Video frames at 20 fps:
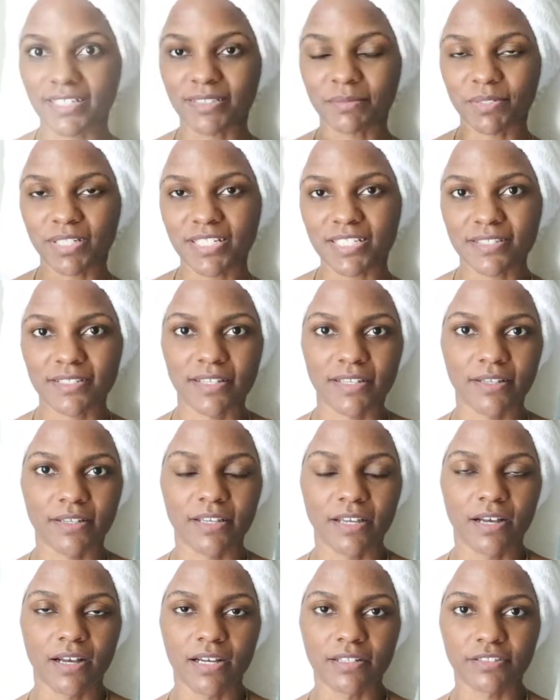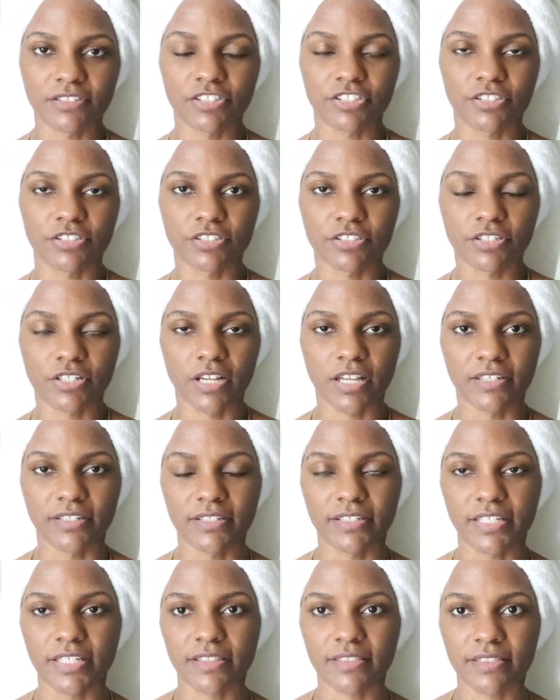gonna sit
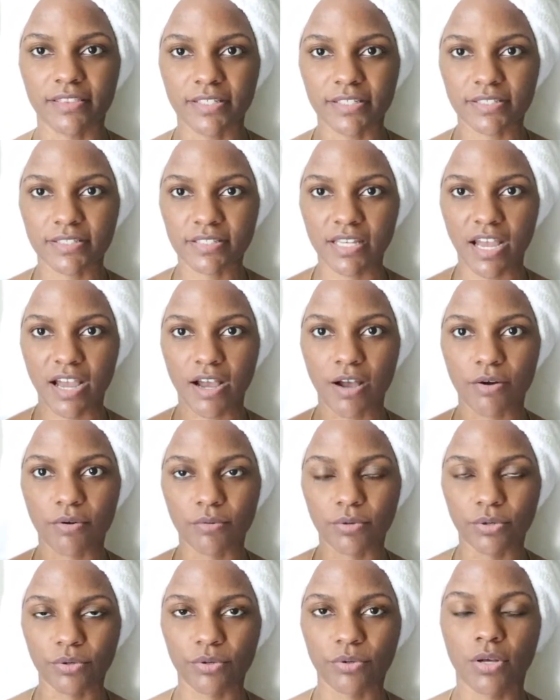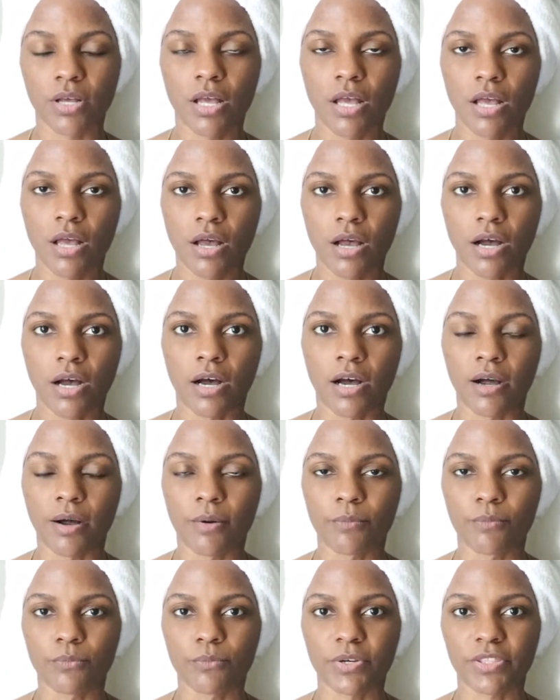underneath this towel
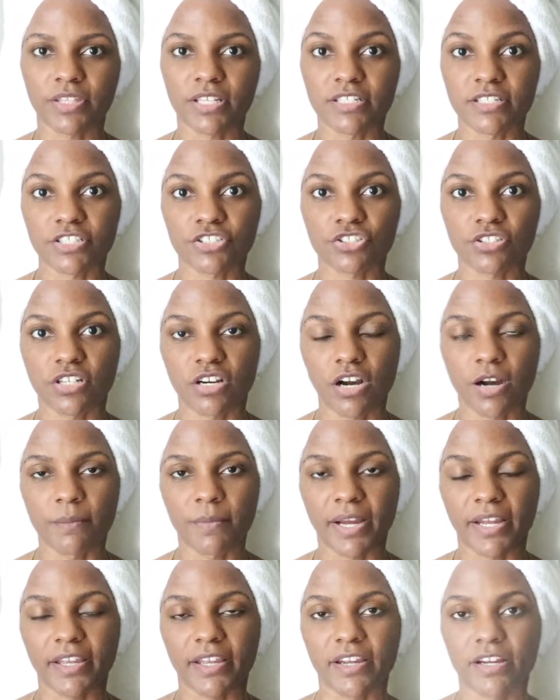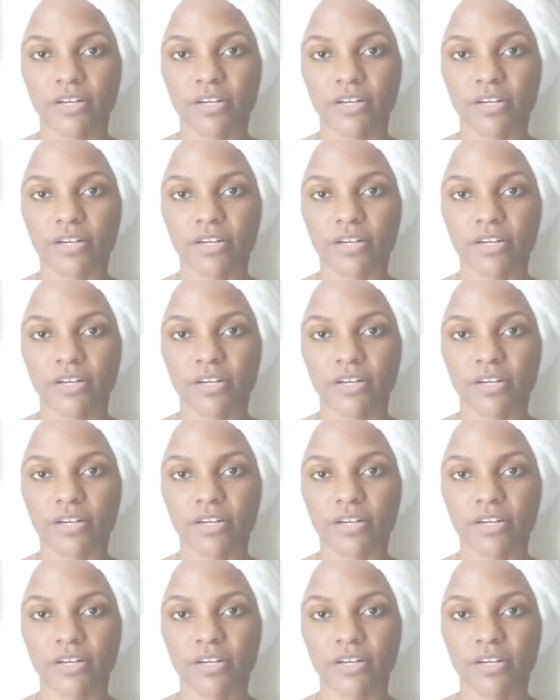with conditioner on my hair